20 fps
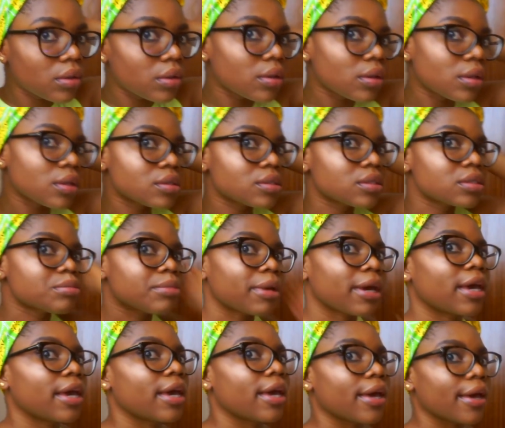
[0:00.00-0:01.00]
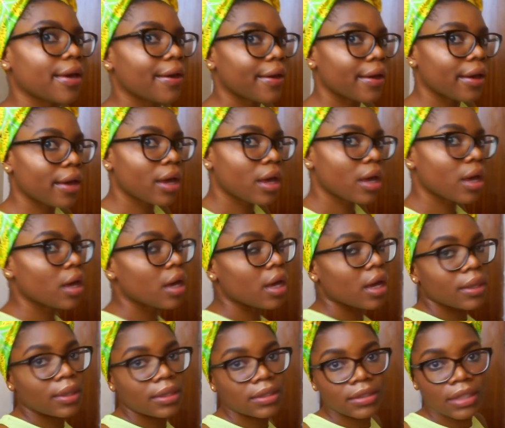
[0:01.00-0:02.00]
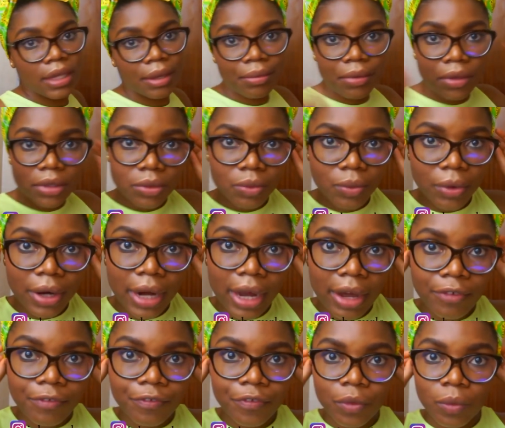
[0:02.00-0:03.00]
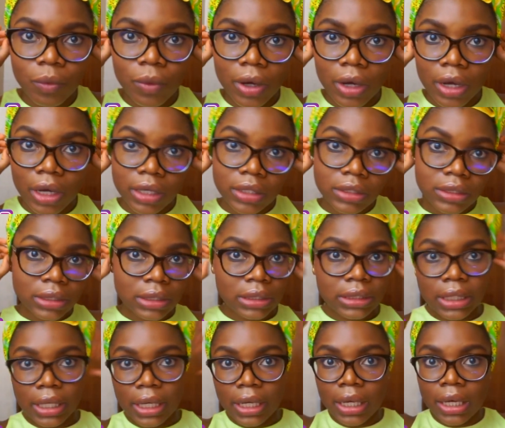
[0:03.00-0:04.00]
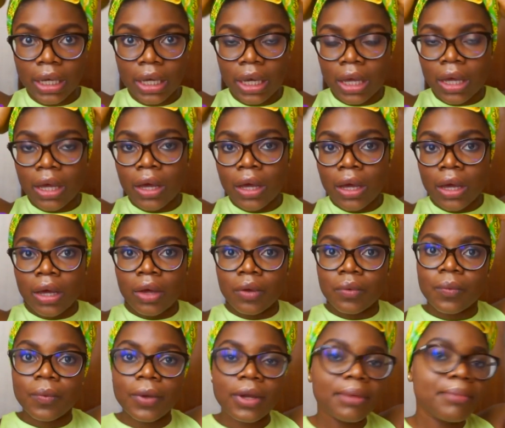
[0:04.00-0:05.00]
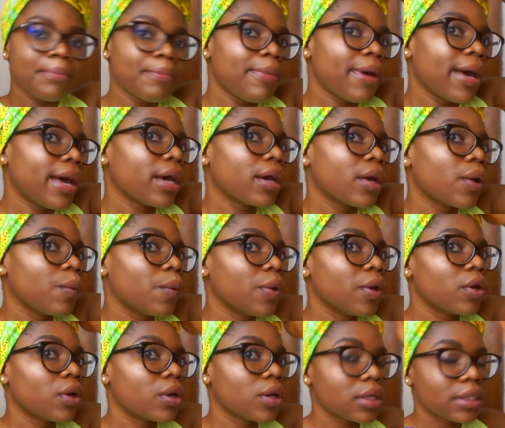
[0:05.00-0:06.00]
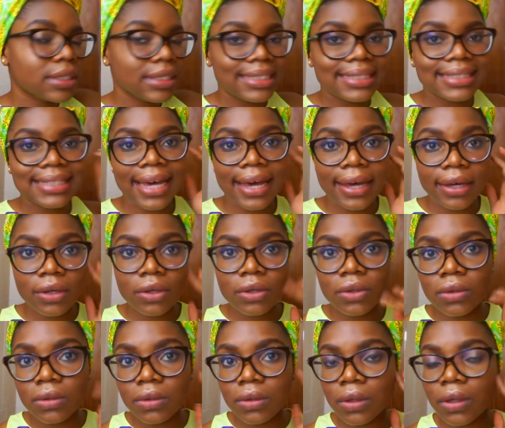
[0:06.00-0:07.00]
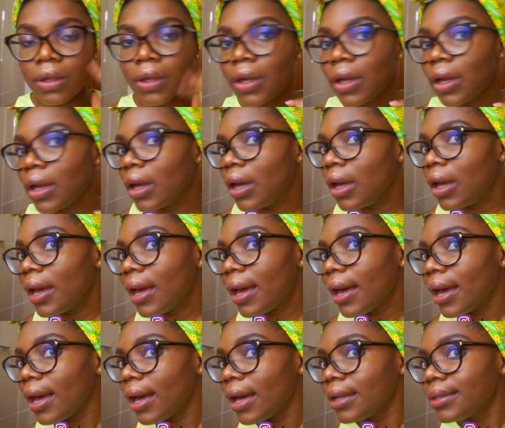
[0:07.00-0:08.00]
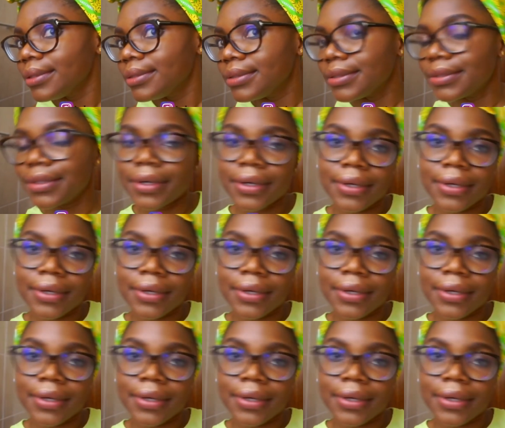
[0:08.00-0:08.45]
This is my hair. This is how we're gonna wear it out for work today. When I'm back, we're gonna detangle and